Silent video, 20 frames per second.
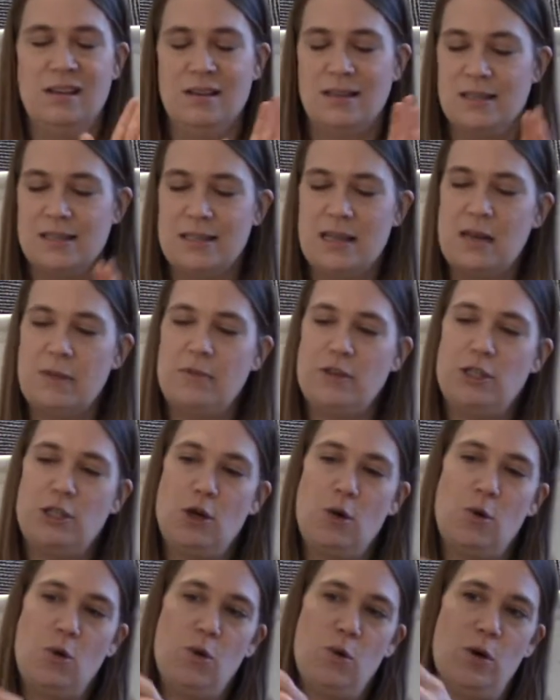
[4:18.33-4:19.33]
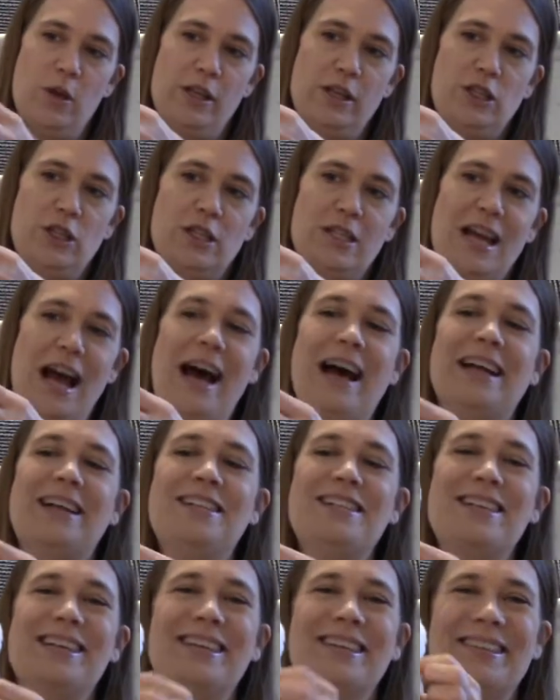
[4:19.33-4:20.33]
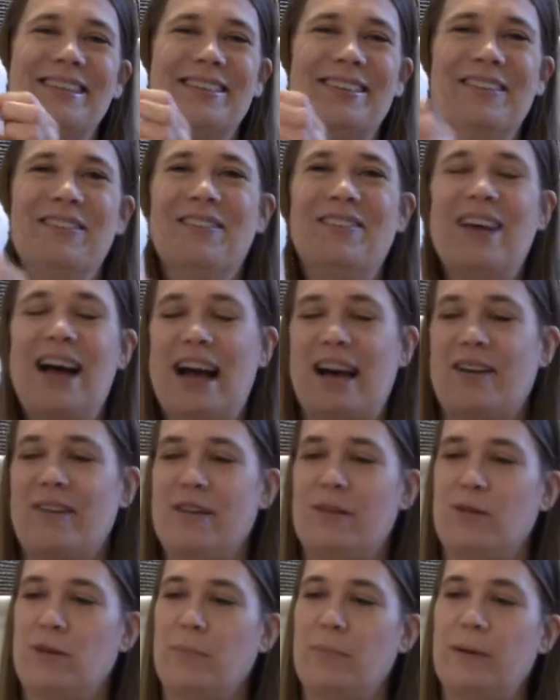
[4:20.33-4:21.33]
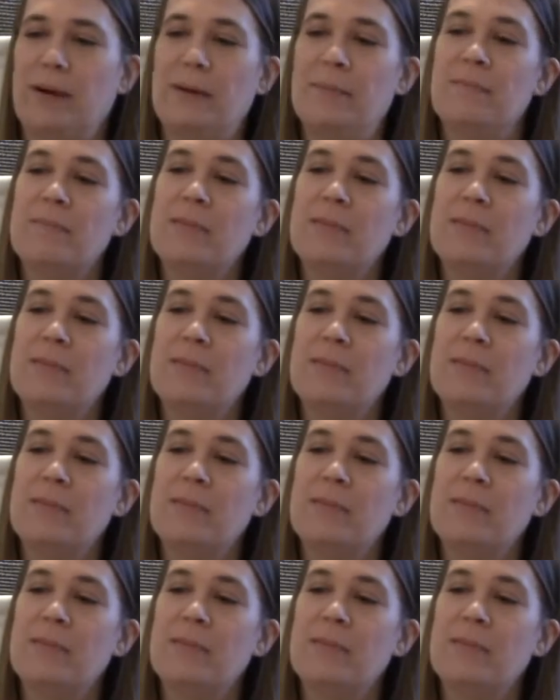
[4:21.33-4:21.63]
It's gonna be so cool. And she's got just black around her butt,